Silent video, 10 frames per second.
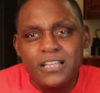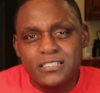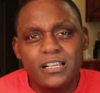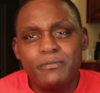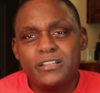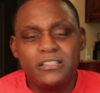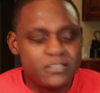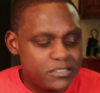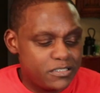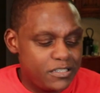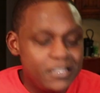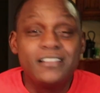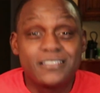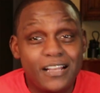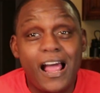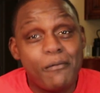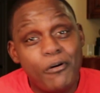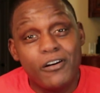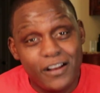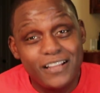Some of these, and it's a lot
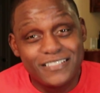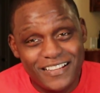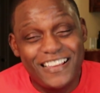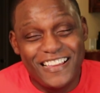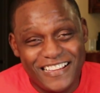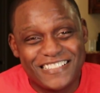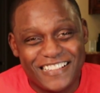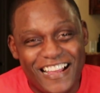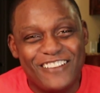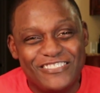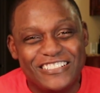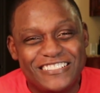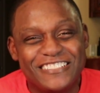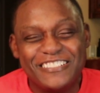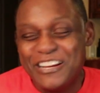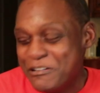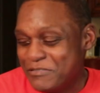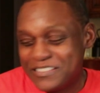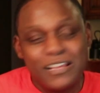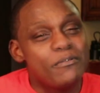more, it's a lot more too.
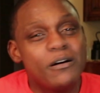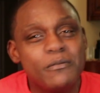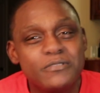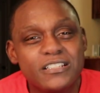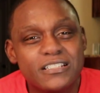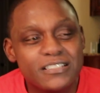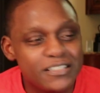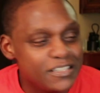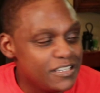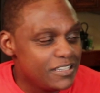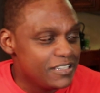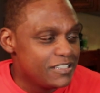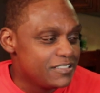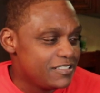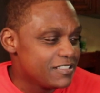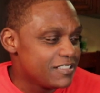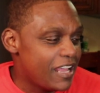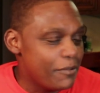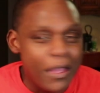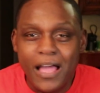But some of them just
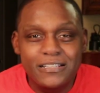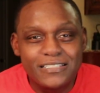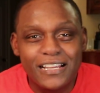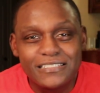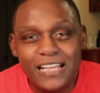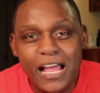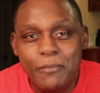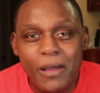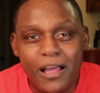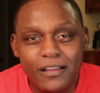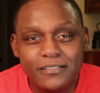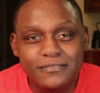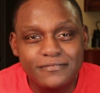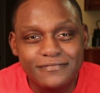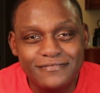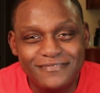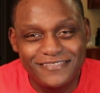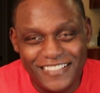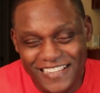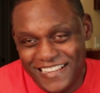like, I had to take a time out.
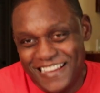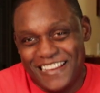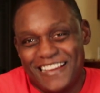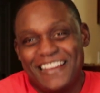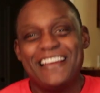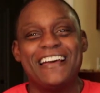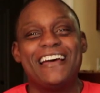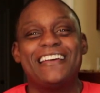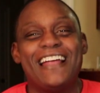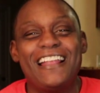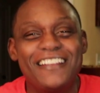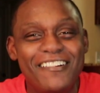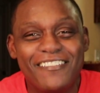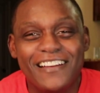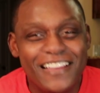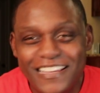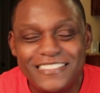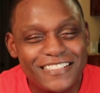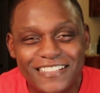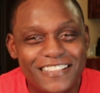And I know
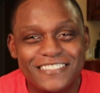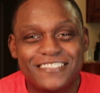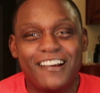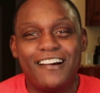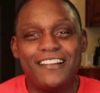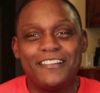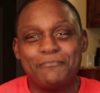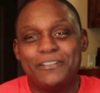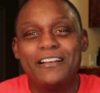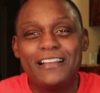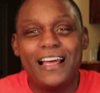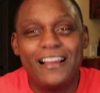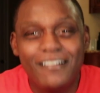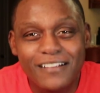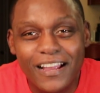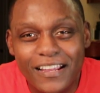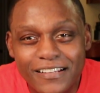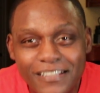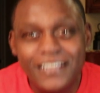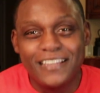it's just getting started, but I'm like,
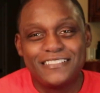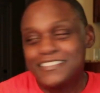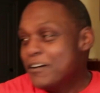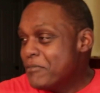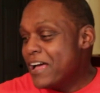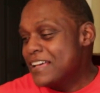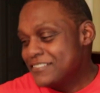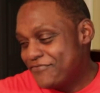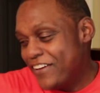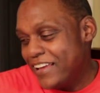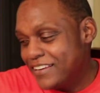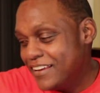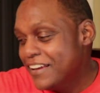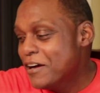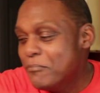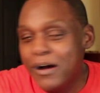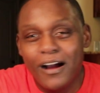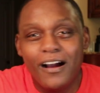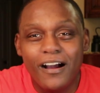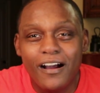okay. And something has affected
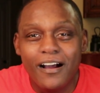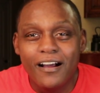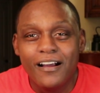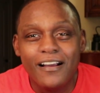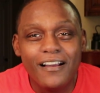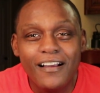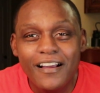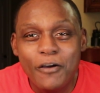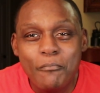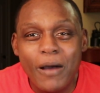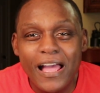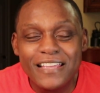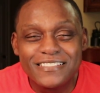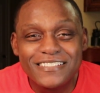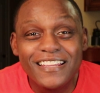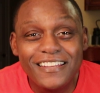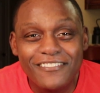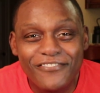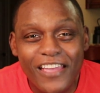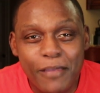my
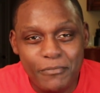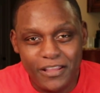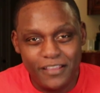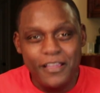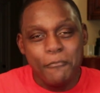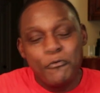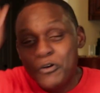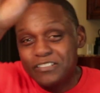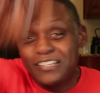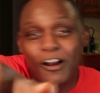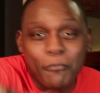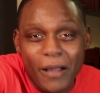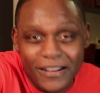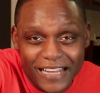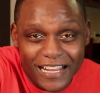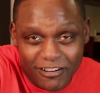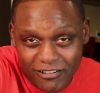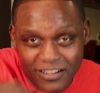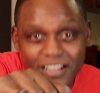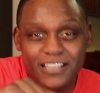extended family. But we'll talk about that
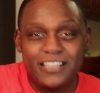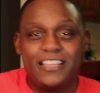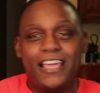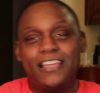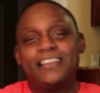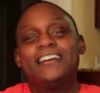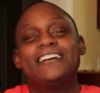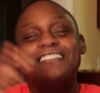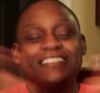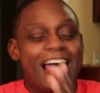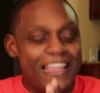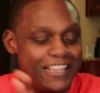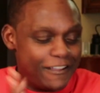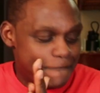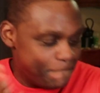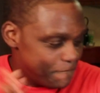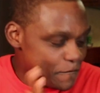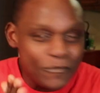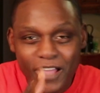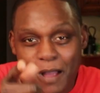on another day. Like,
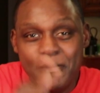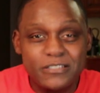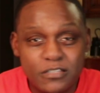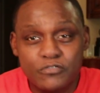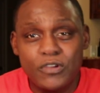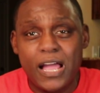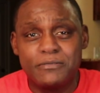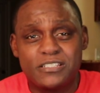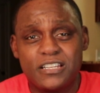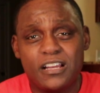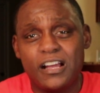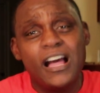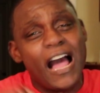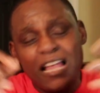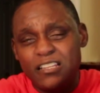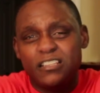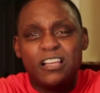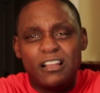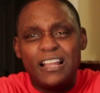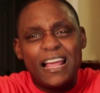comment, subscribe, share. I love
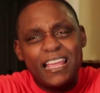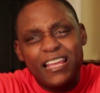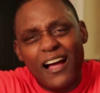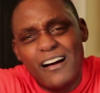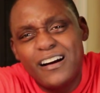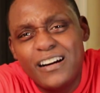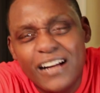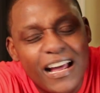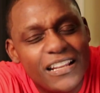y'all. Like y'all, huh?